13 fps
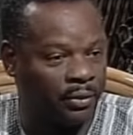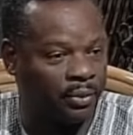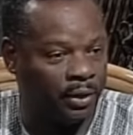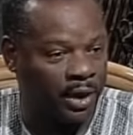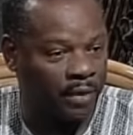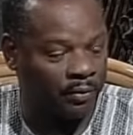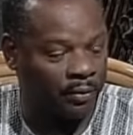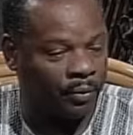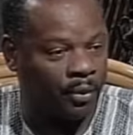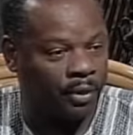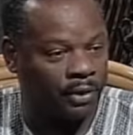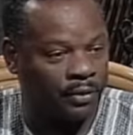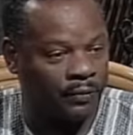where you have the
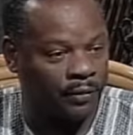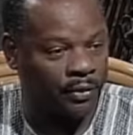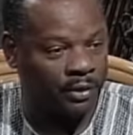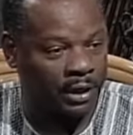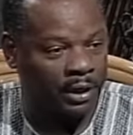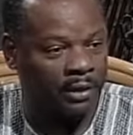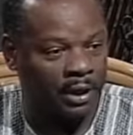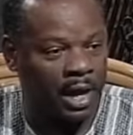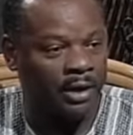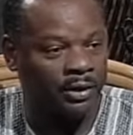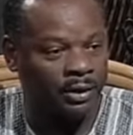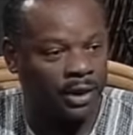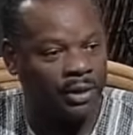world's first
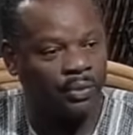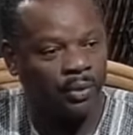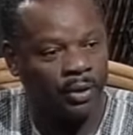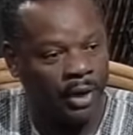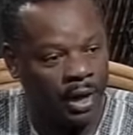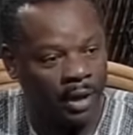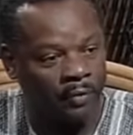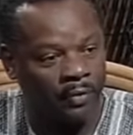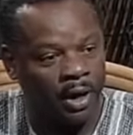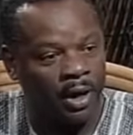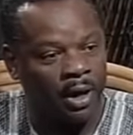ethnology, that's where you have